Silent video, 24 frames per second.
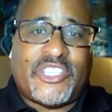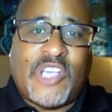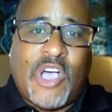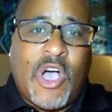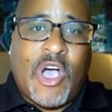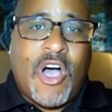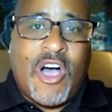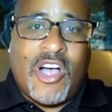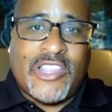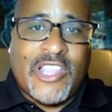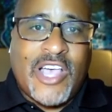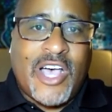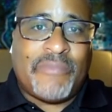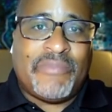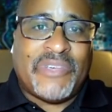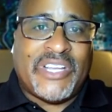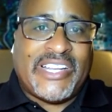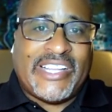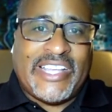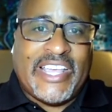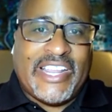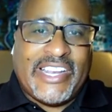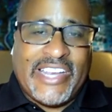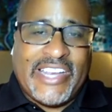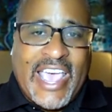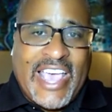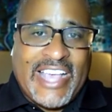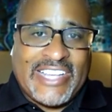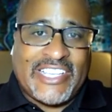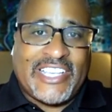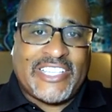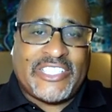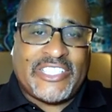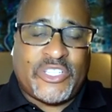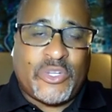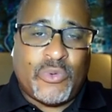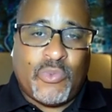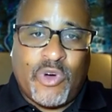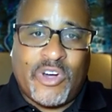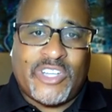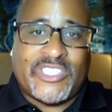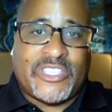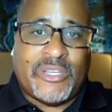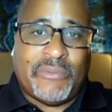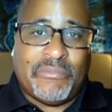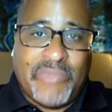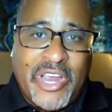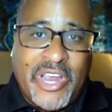just call up and ask us to work
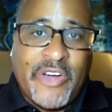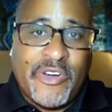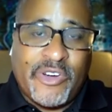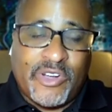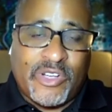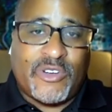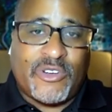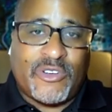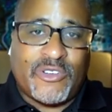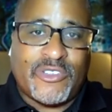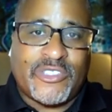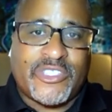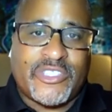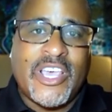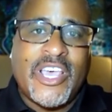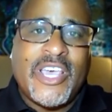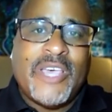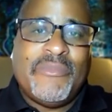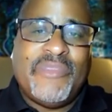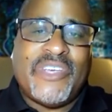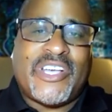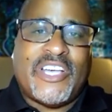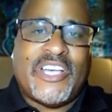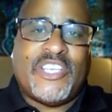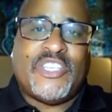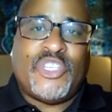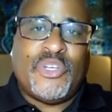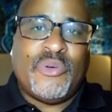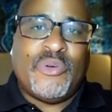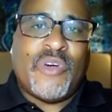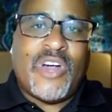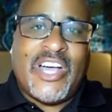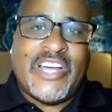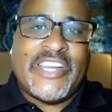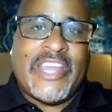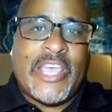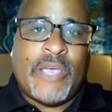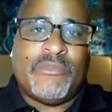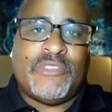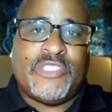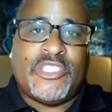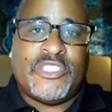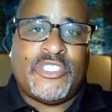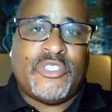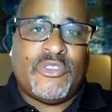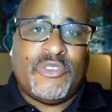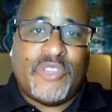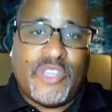some miracles because you are unable
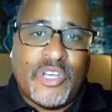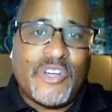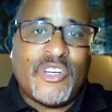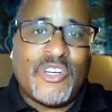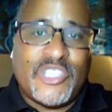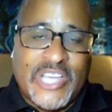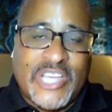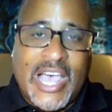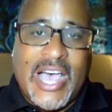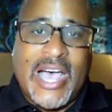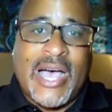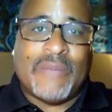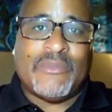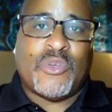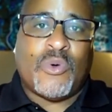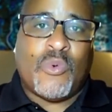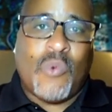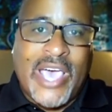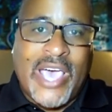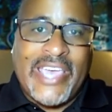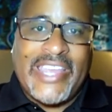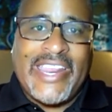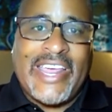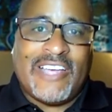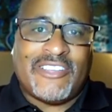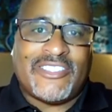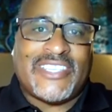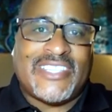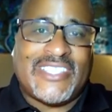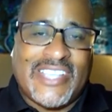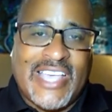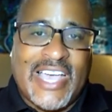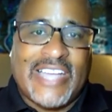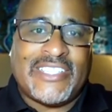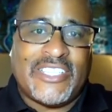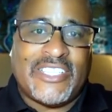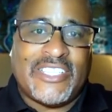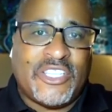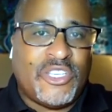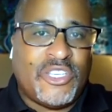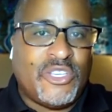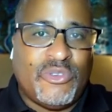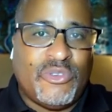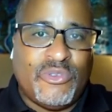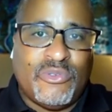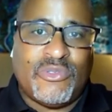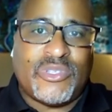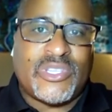to do your job. The White House has got to
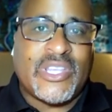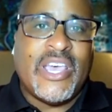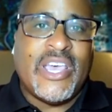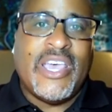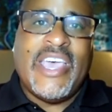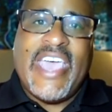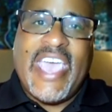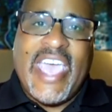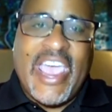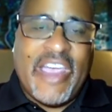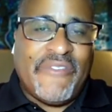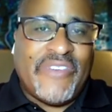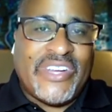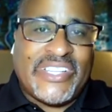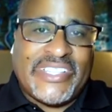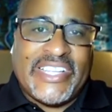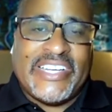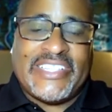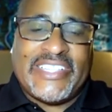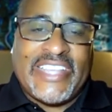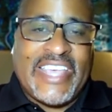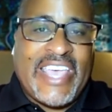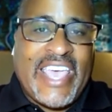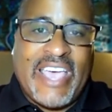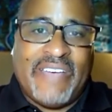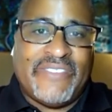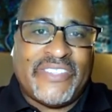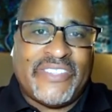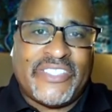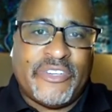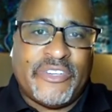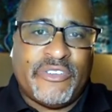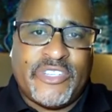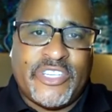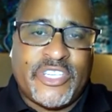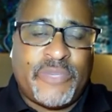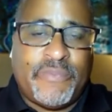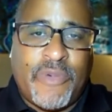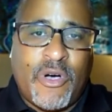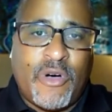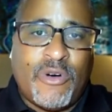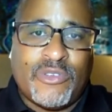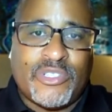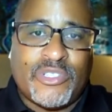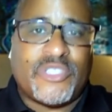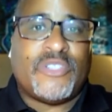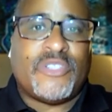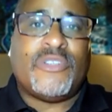use everything that they have at their
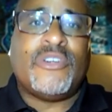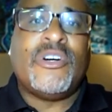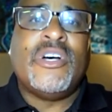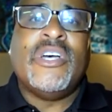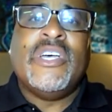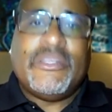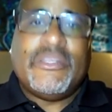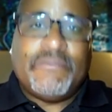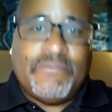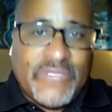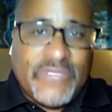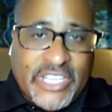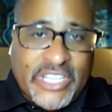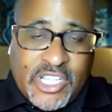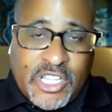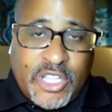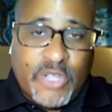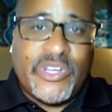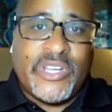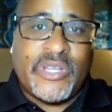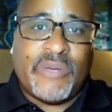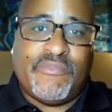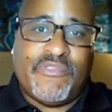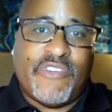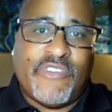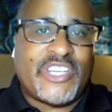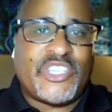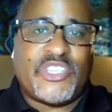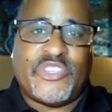disposal, including